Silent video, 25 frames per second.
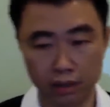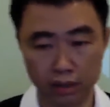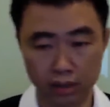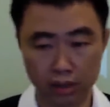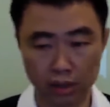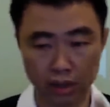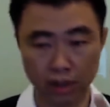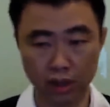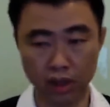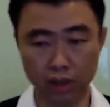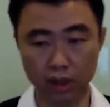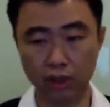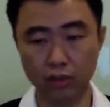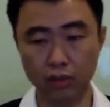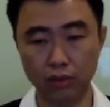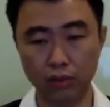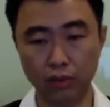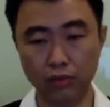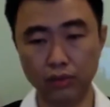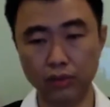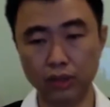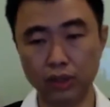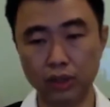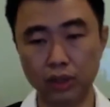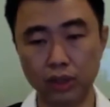Zi
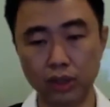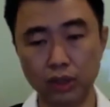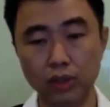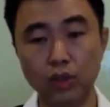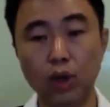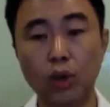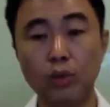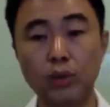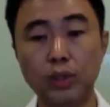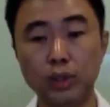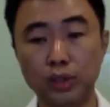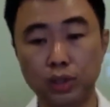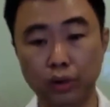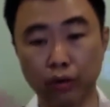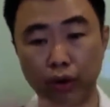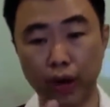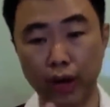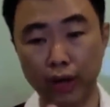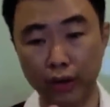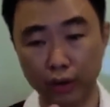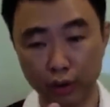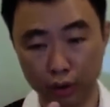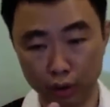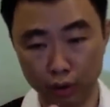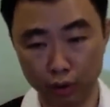with Zi is always
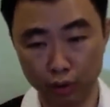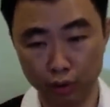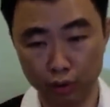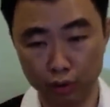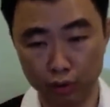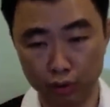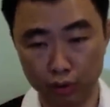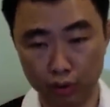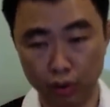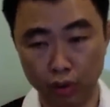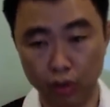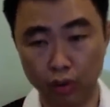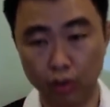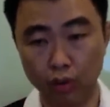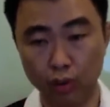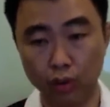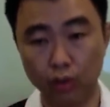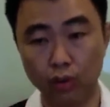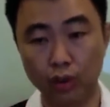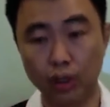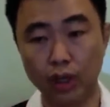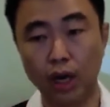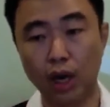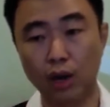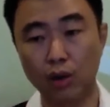Grand Duke.
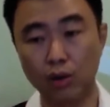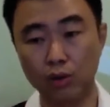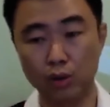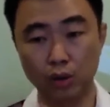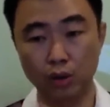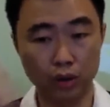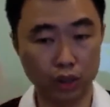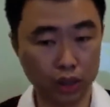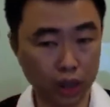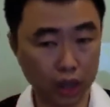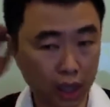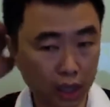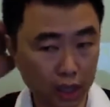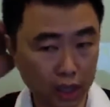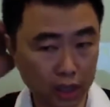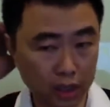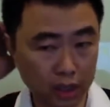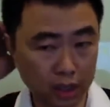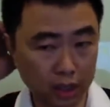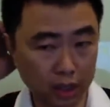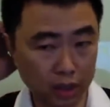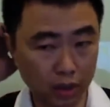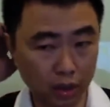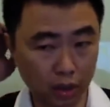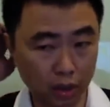So now your
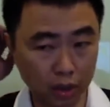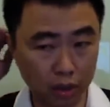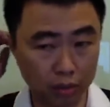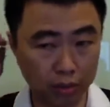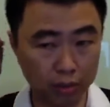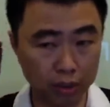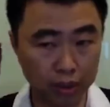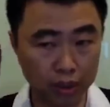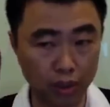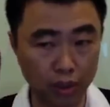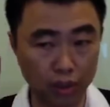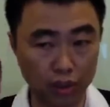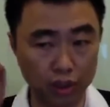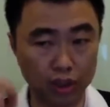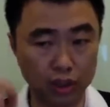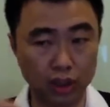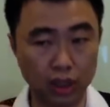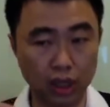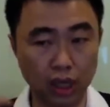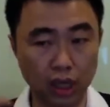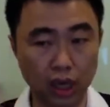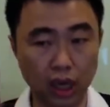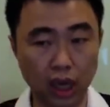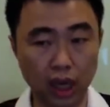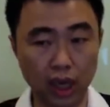challenge is gonna be your
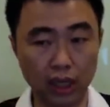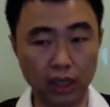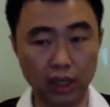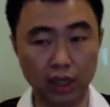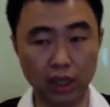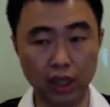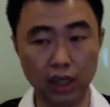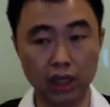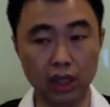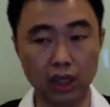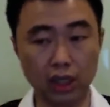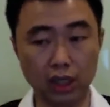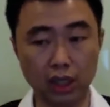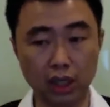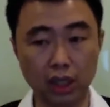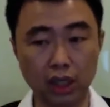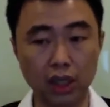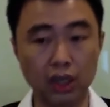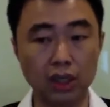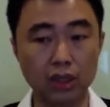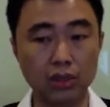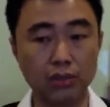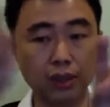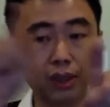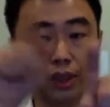Jia and the Geng.
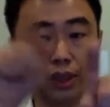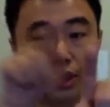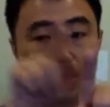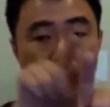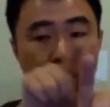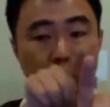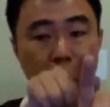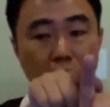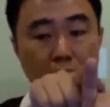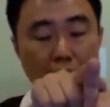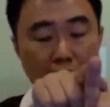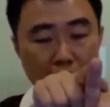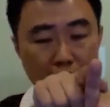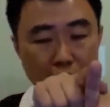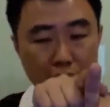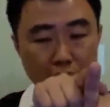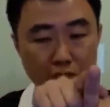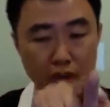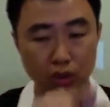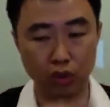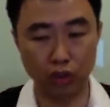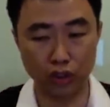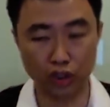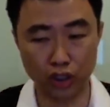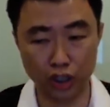Geng is basically
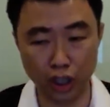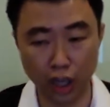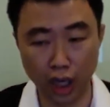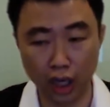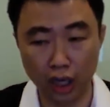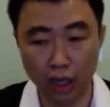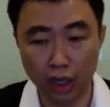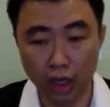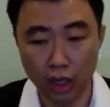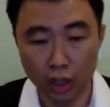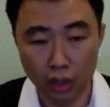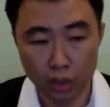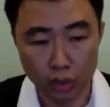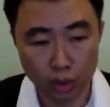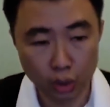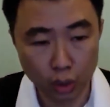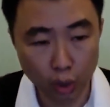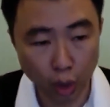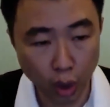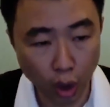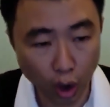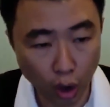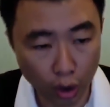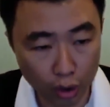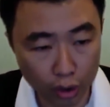cashing your Jia.
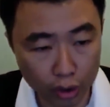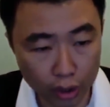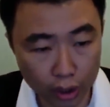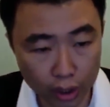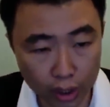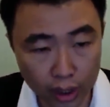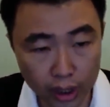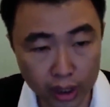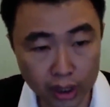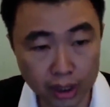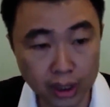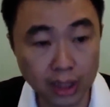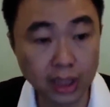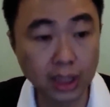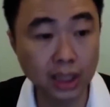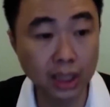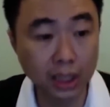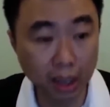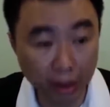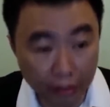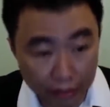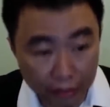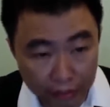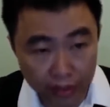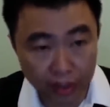So on the
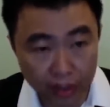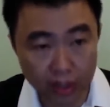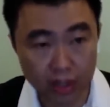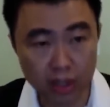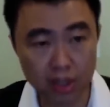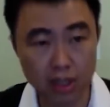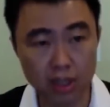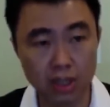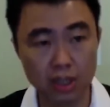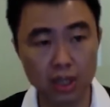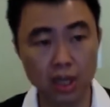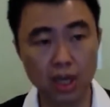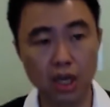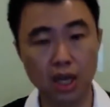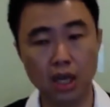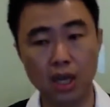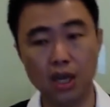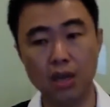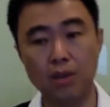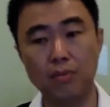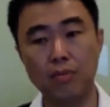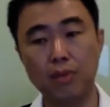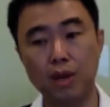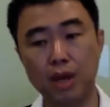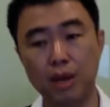surface, there
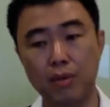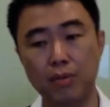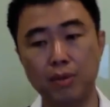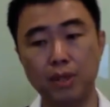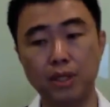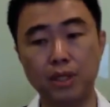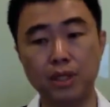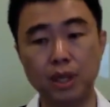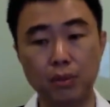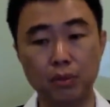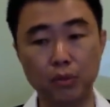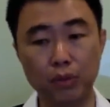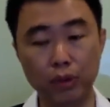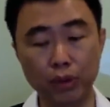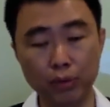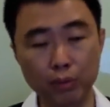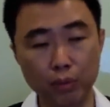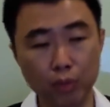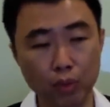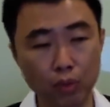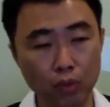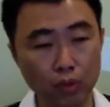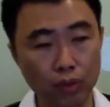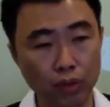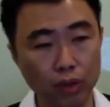may be some
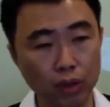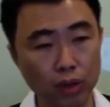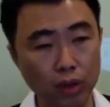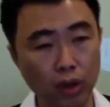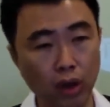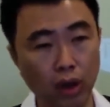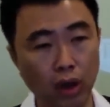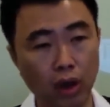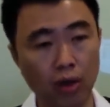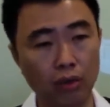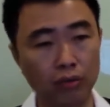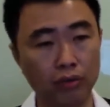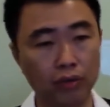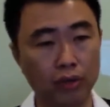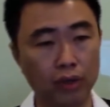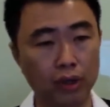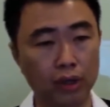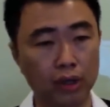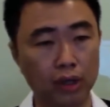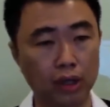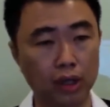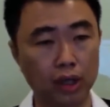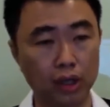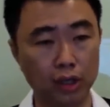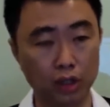removal of
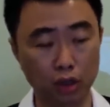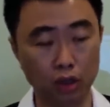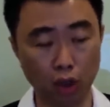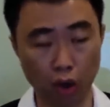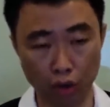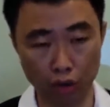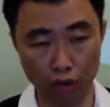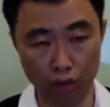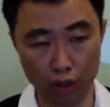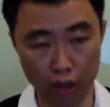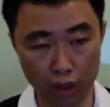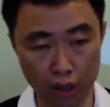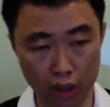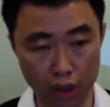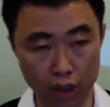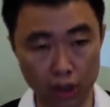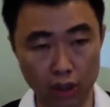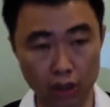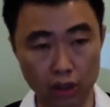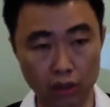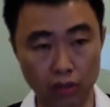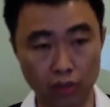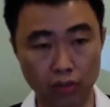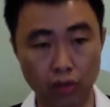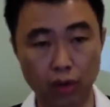
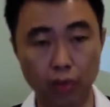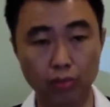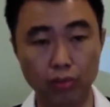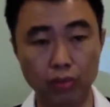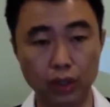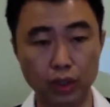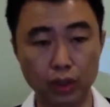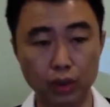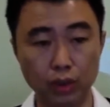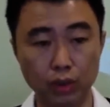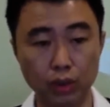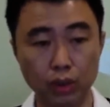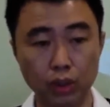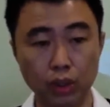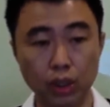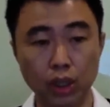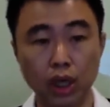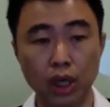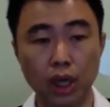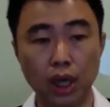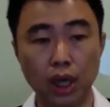authority from you.